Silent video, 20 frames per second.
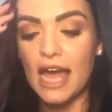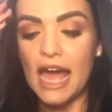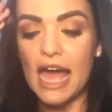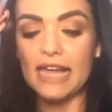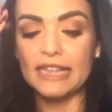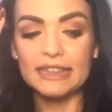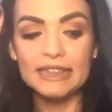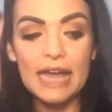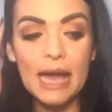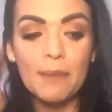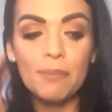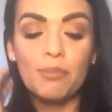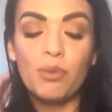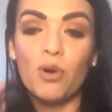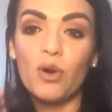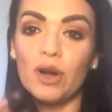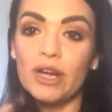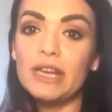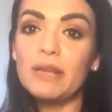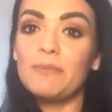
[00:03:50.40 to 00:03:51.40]
At that
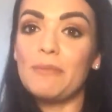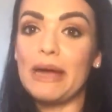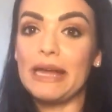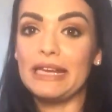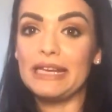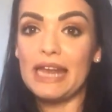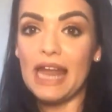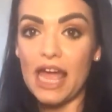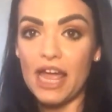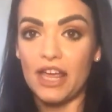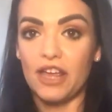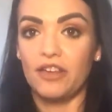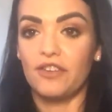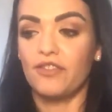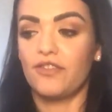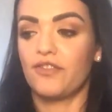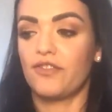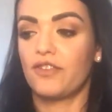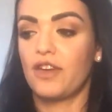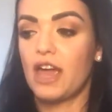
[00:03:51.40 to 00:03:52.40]
point in my
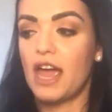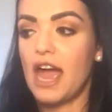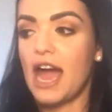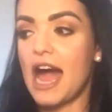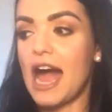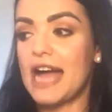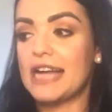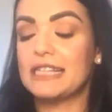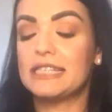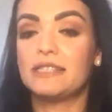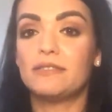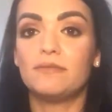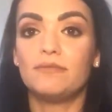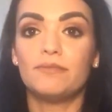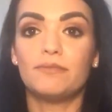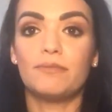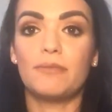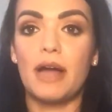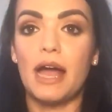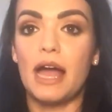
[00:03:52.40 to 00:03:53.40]
life,
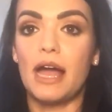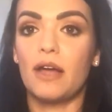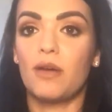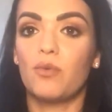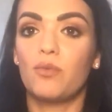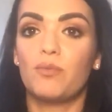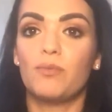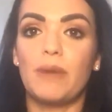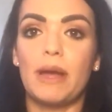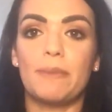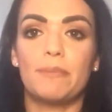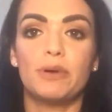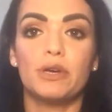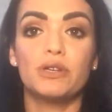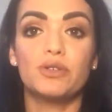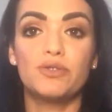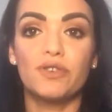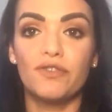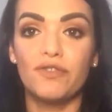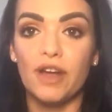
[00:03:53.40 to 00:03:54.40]
my
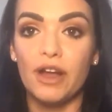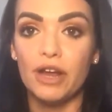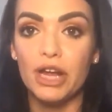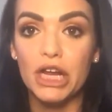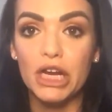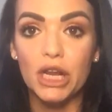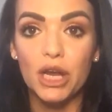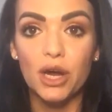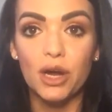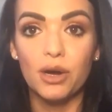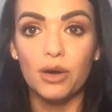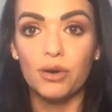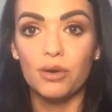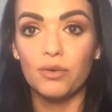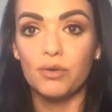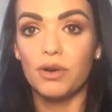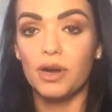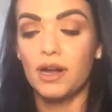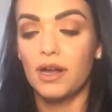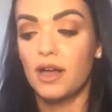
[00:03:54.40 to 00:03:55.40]
bills were very
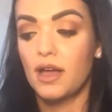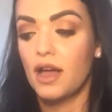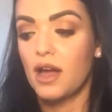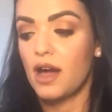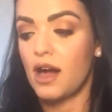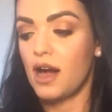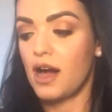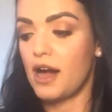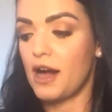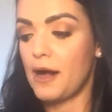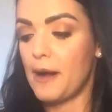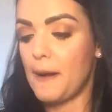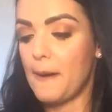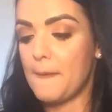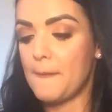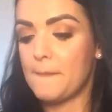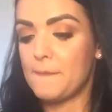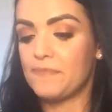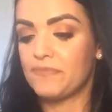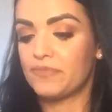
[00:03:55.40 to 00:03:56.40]
low.
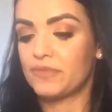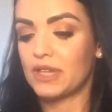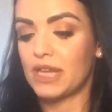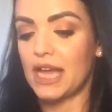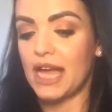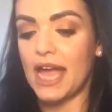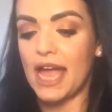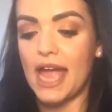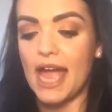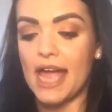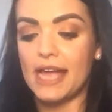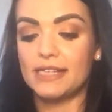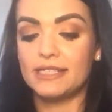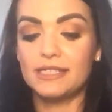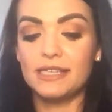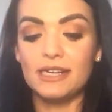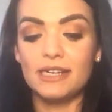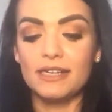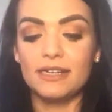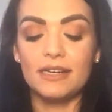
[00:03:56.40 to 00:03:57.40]
I
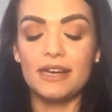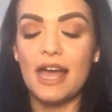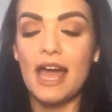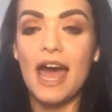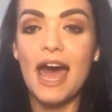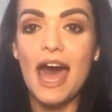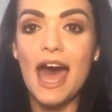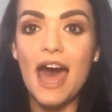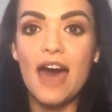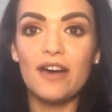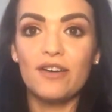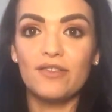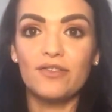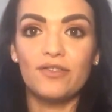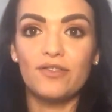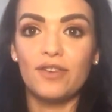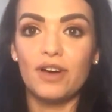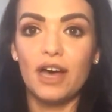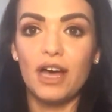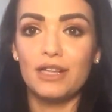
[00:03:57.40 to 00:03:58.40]
didn't have
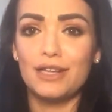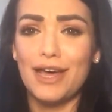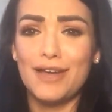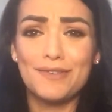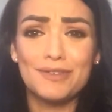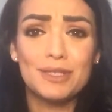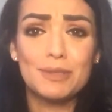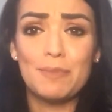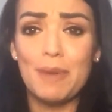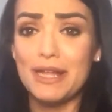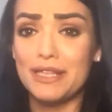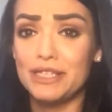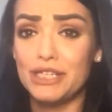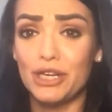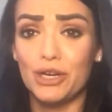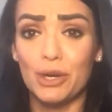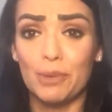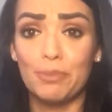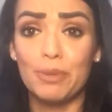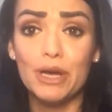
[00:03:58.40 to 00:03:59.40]
a lot of
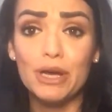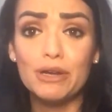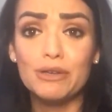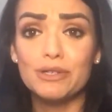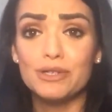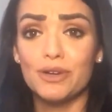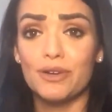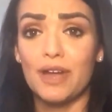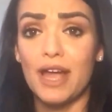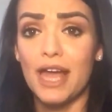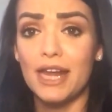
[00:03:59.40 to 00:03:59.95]
spending or bills or